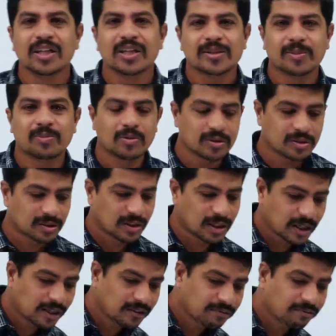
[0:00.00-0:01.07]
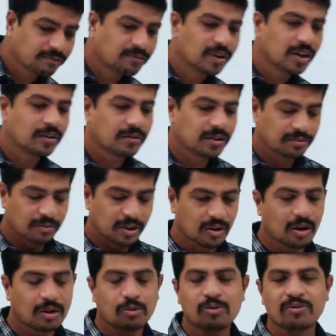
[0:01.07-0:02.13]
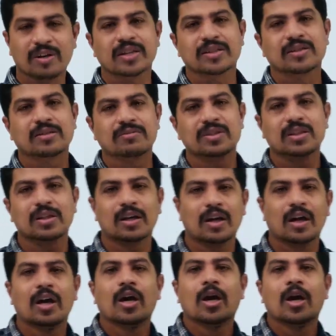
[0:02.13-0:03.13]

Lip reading: Suppose if we got two functions which are